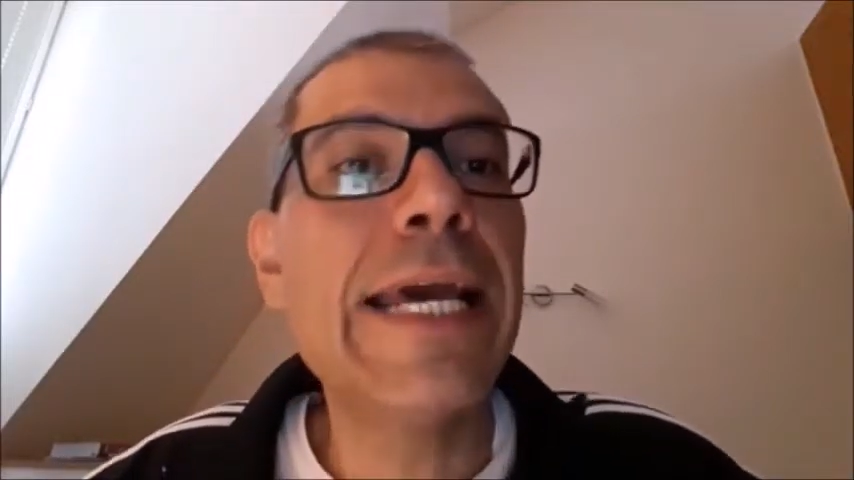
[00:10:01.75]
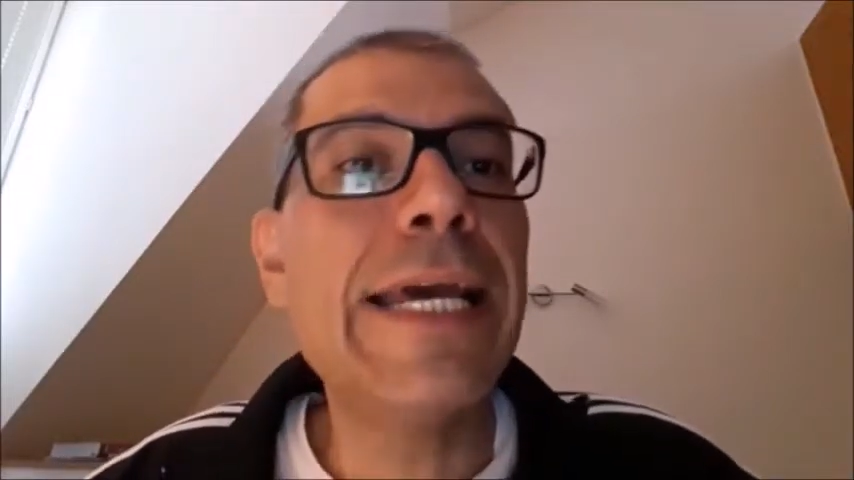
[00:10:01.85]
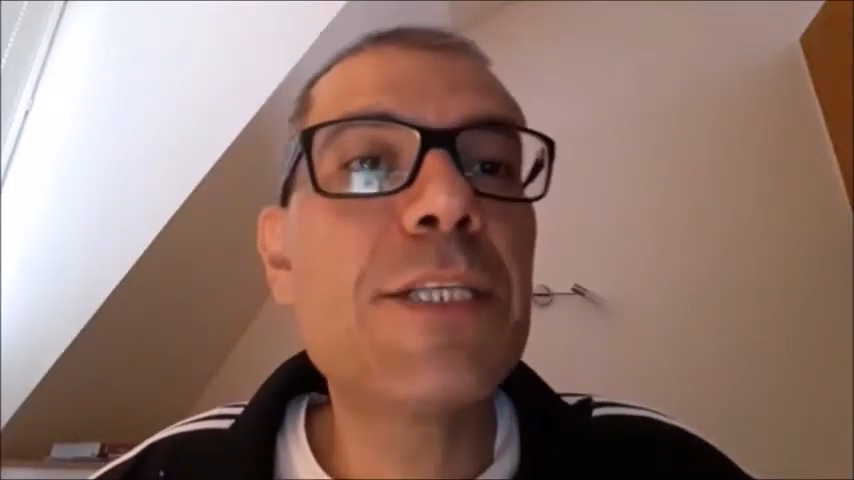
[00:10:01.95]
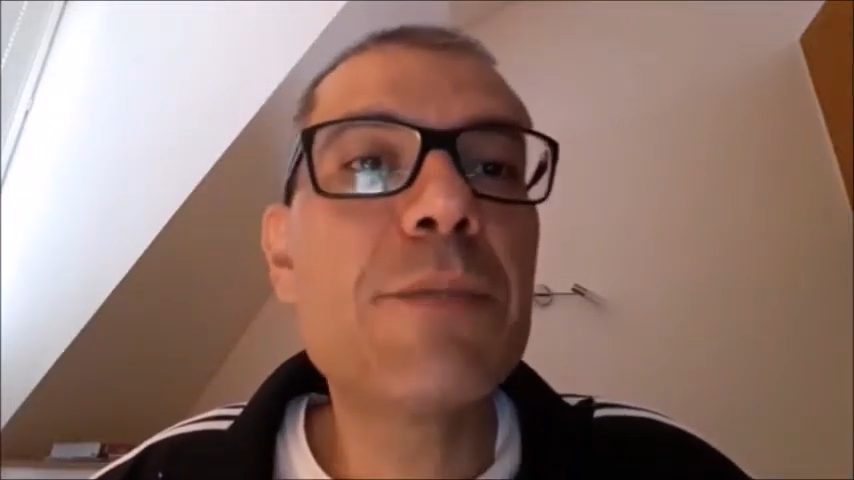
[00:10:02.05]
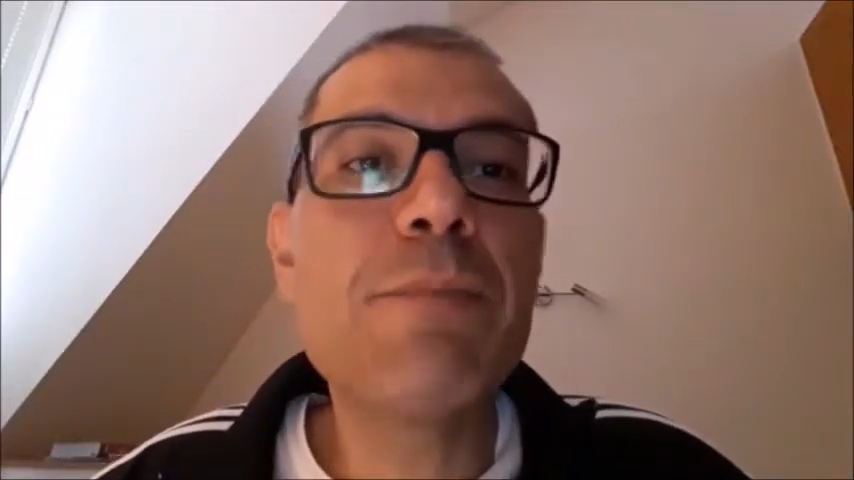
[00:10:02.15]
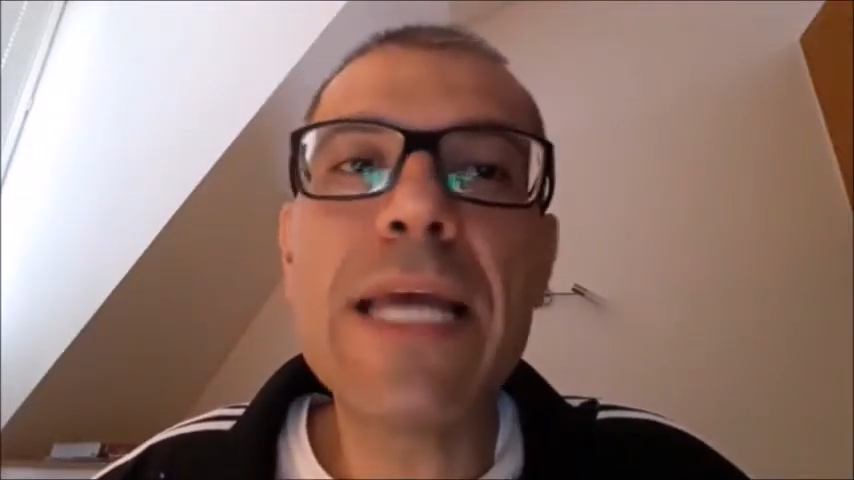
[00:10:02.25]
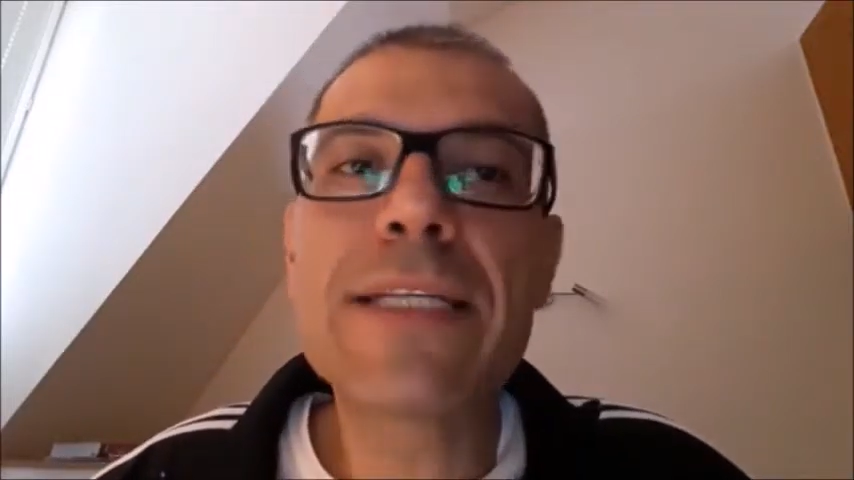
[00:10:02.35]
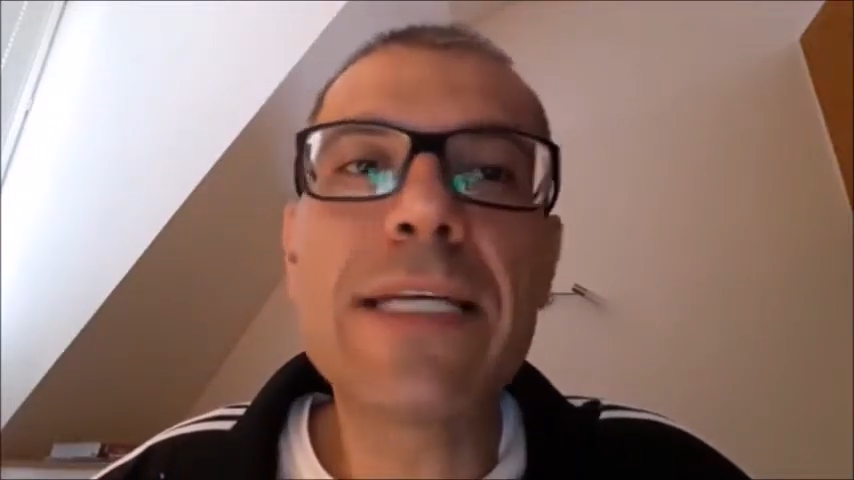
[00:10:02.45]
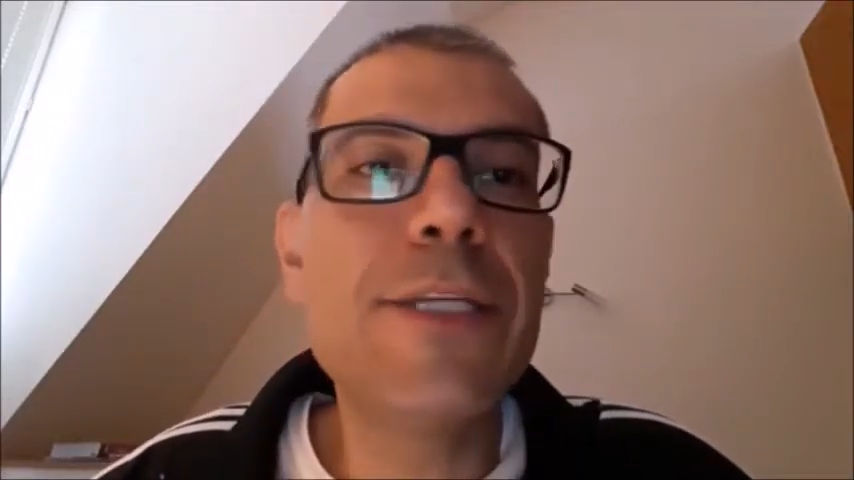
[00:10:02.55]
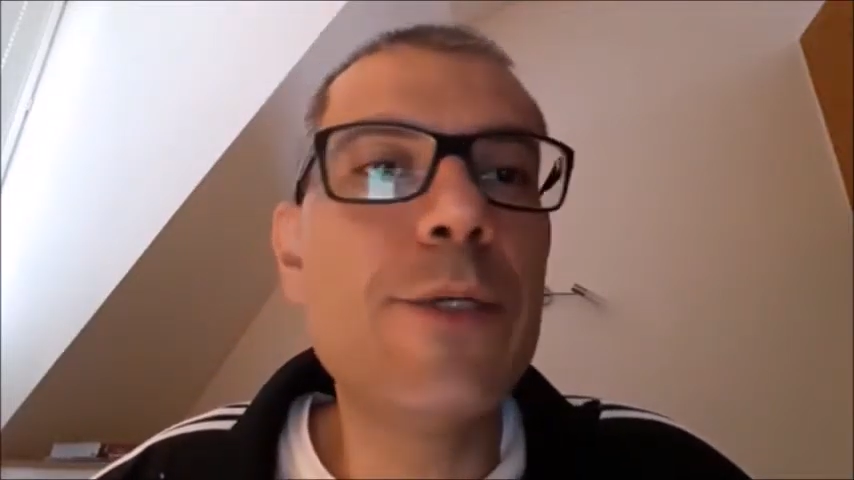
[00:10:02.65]
It's
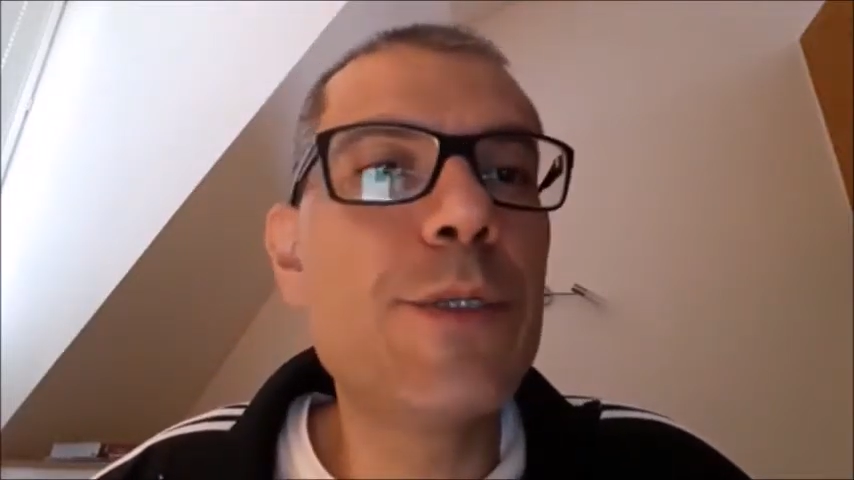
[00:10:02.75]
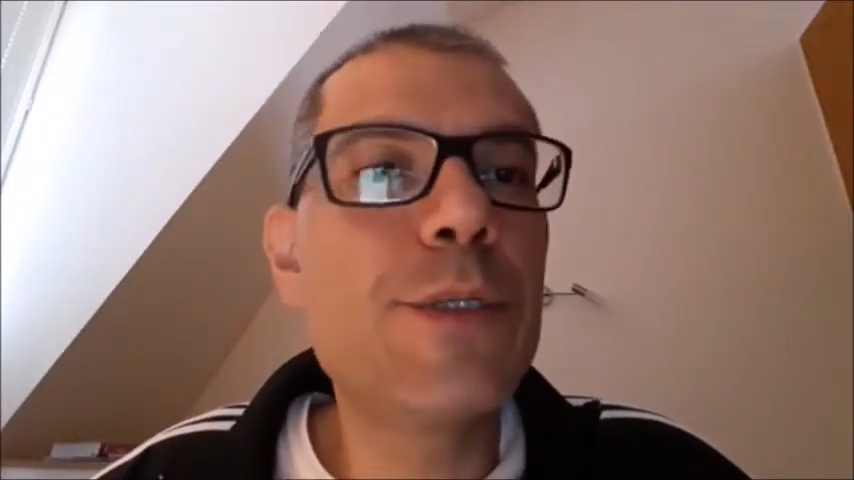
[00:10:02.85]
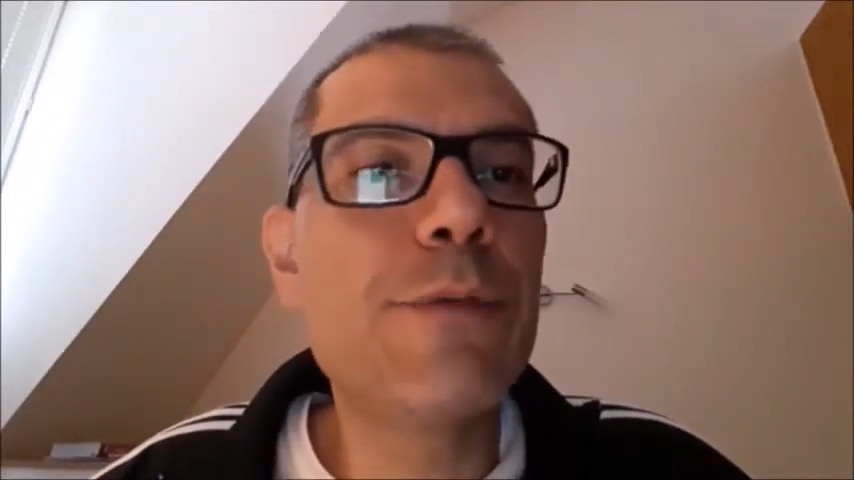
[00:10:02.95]
basically used